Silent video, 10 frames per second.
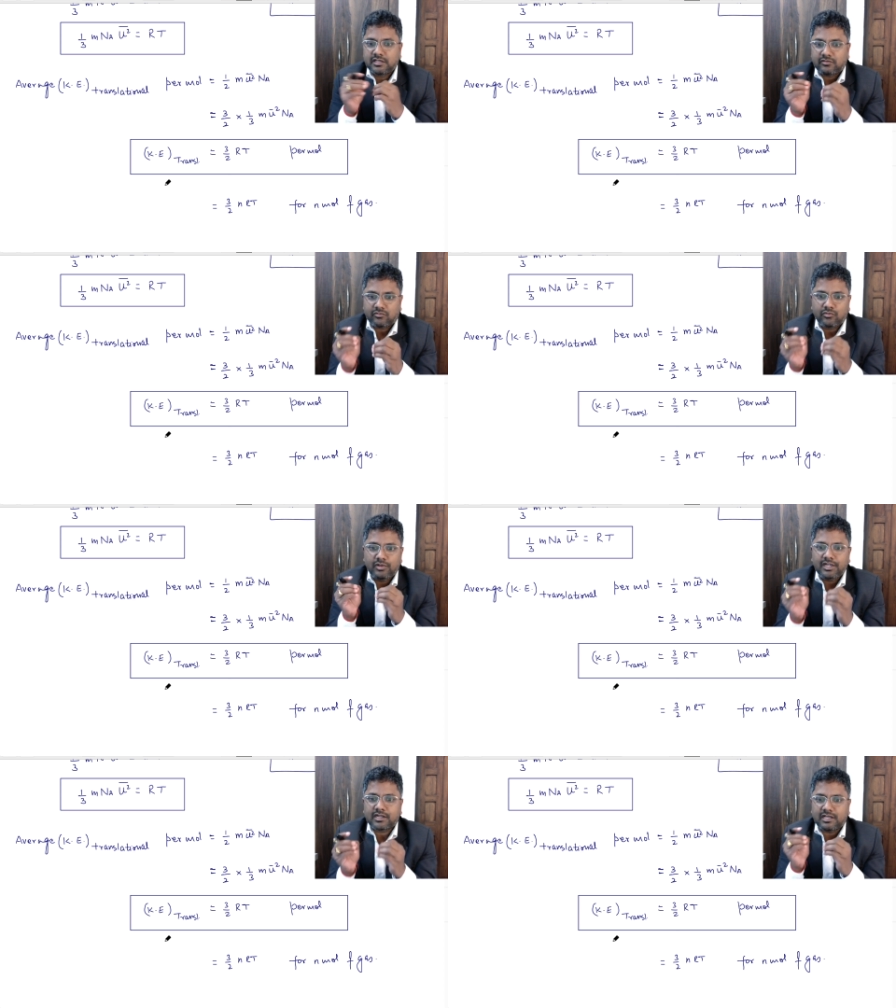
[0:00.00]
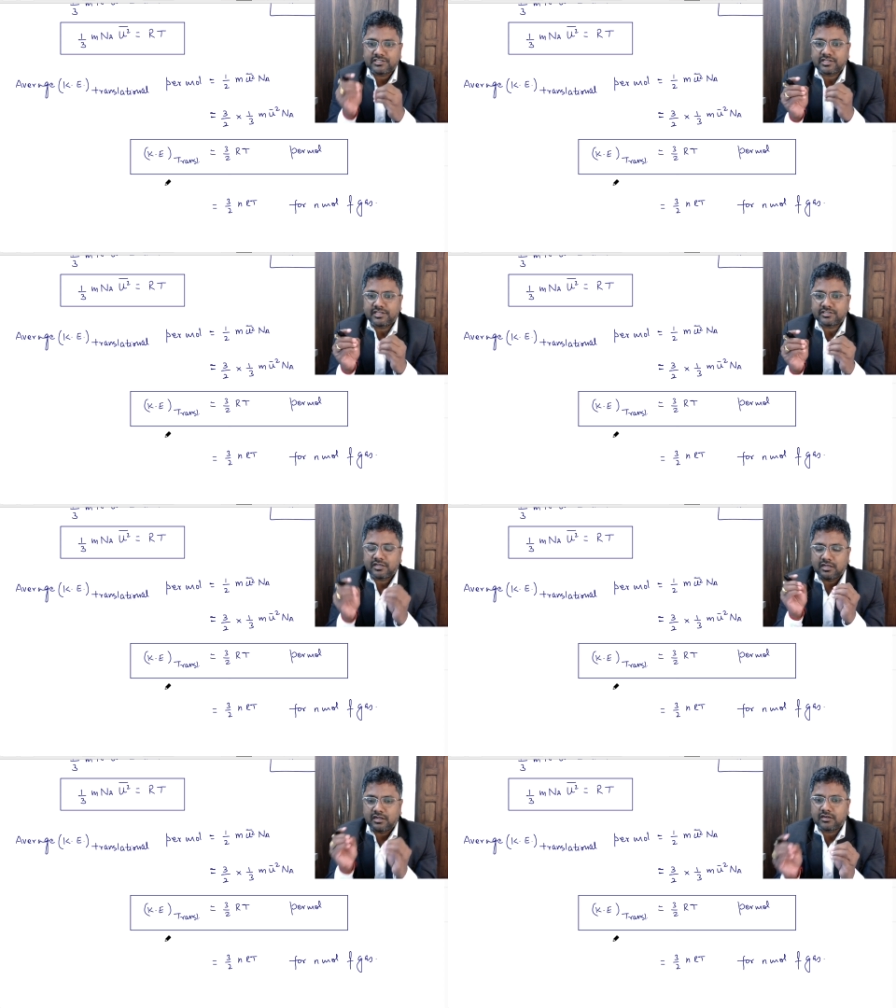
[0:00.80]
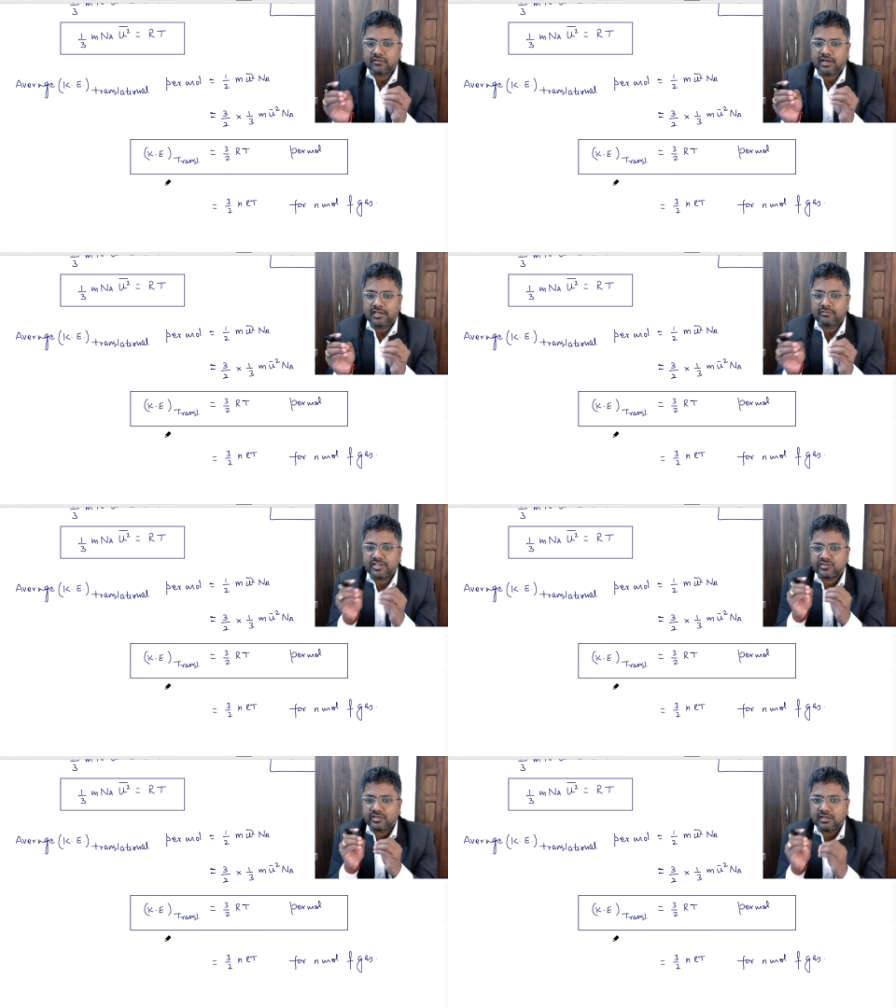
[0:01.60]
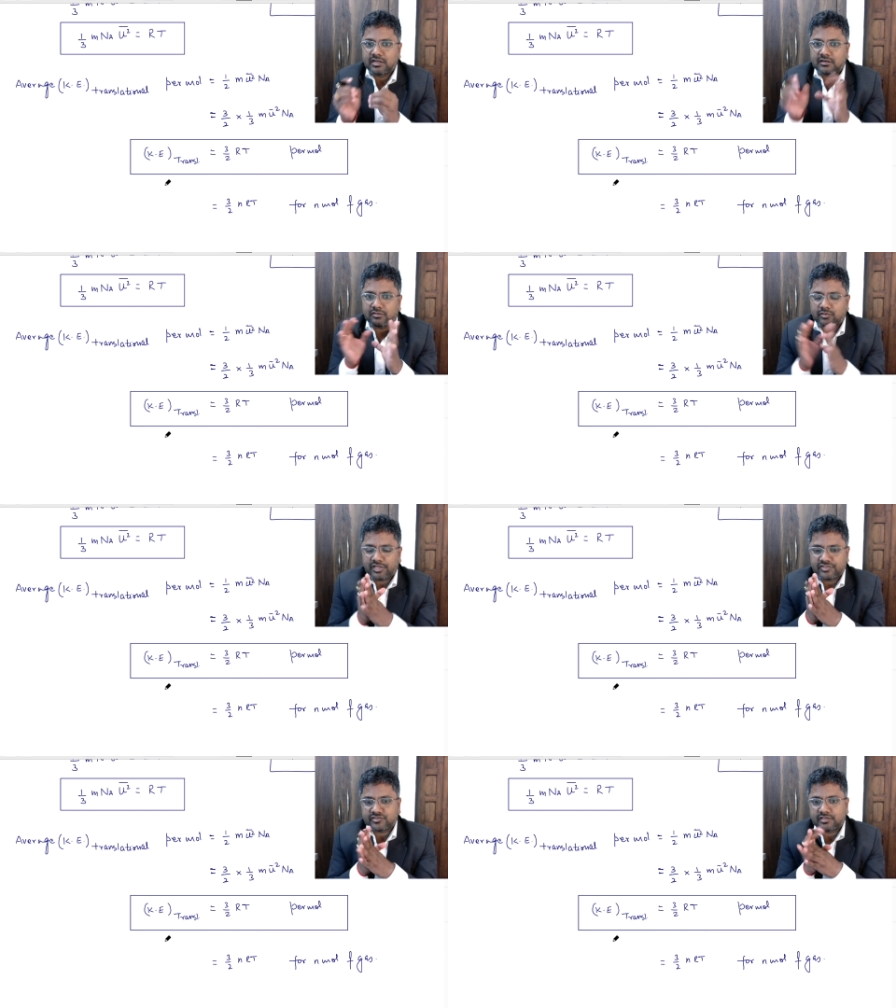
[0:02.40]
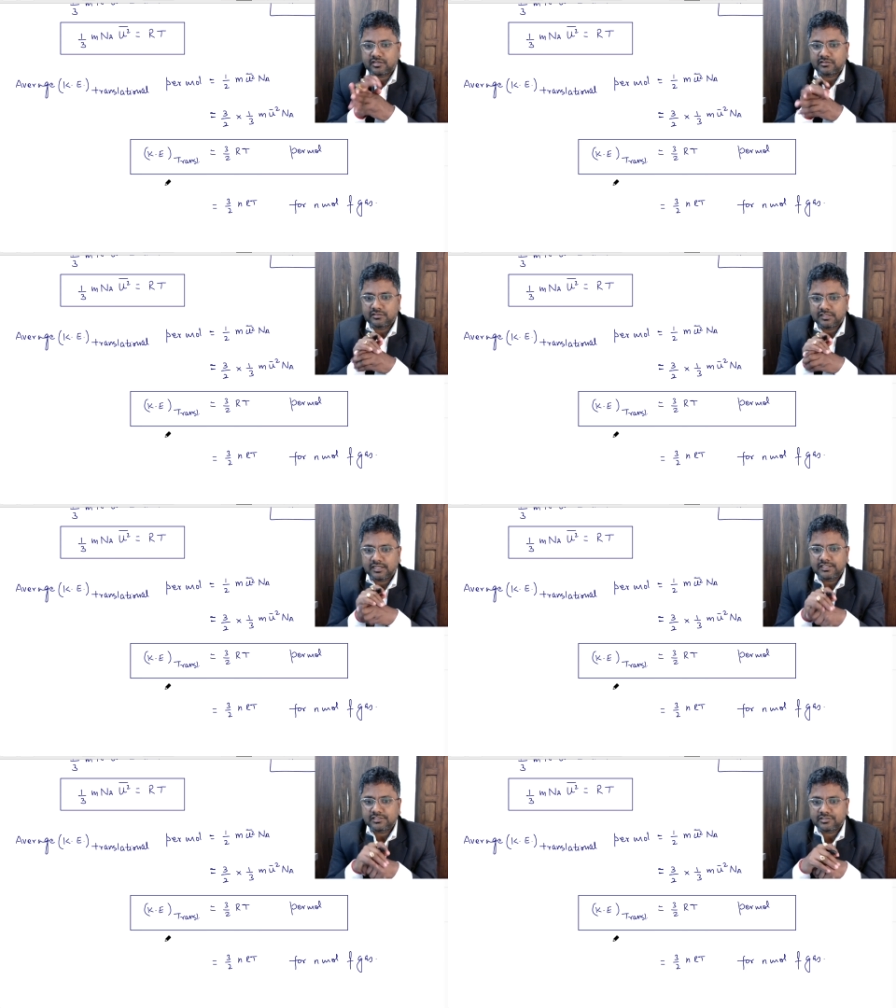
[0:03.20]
Only translational, not vibrational, not rotational, right?